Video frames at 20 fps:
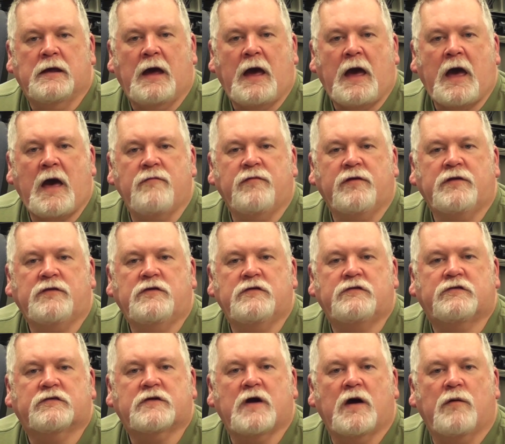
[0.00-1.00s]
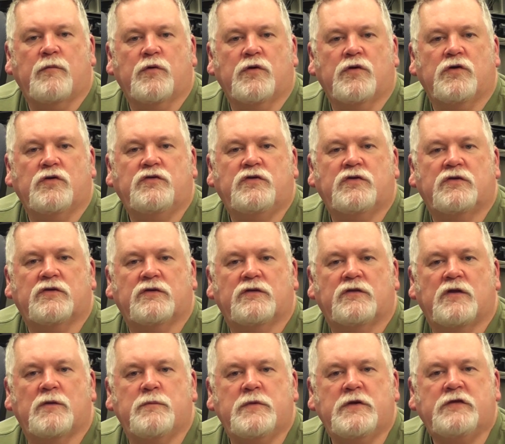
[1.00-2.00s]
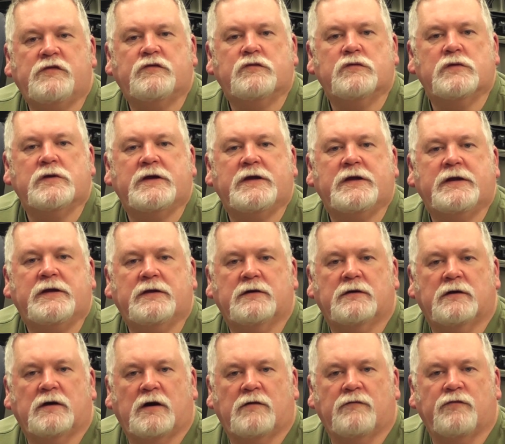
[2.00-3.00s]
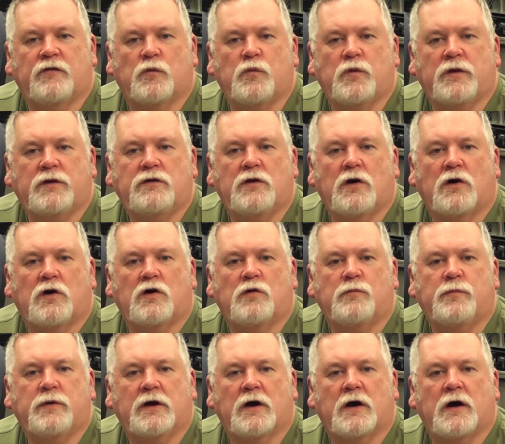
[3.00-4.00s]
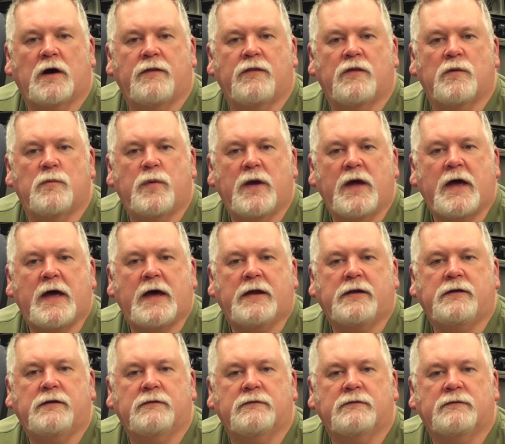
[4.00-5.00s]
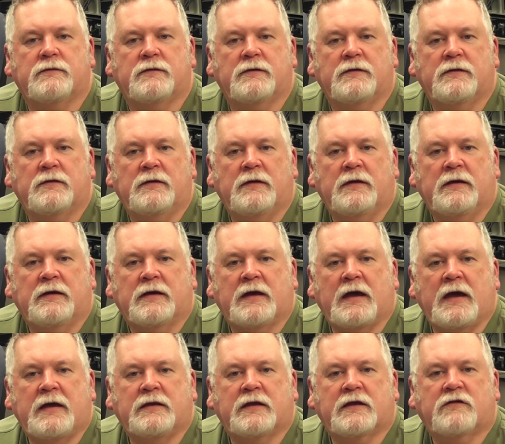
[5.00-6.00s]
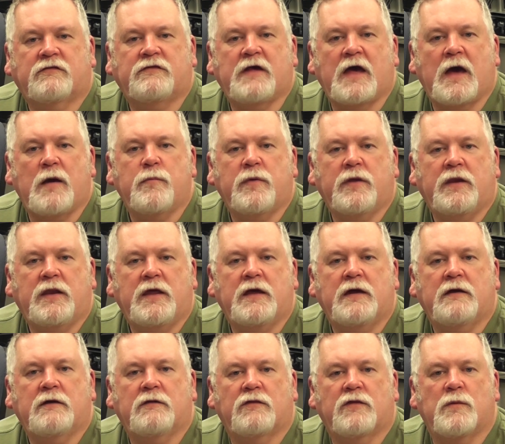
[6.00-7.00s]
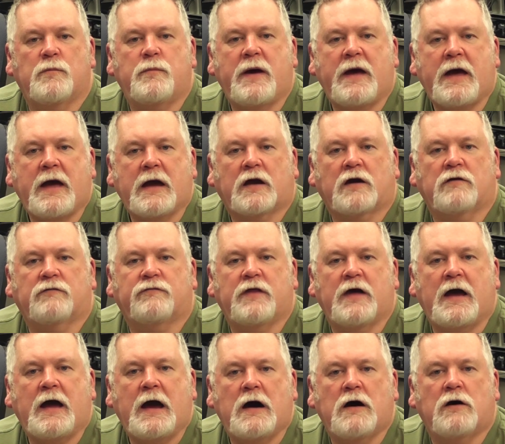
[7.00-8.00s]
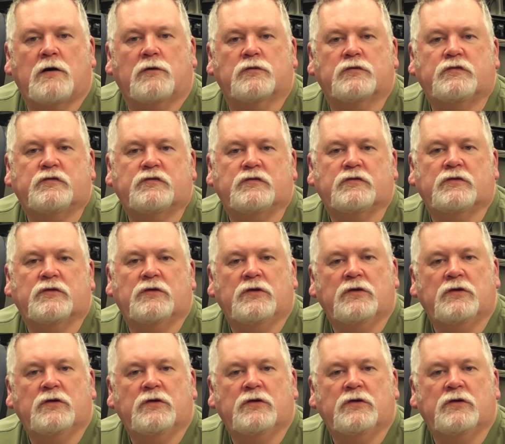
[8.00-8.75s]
Having discovered the mystery of the window behind the bed, and examining the back of the house,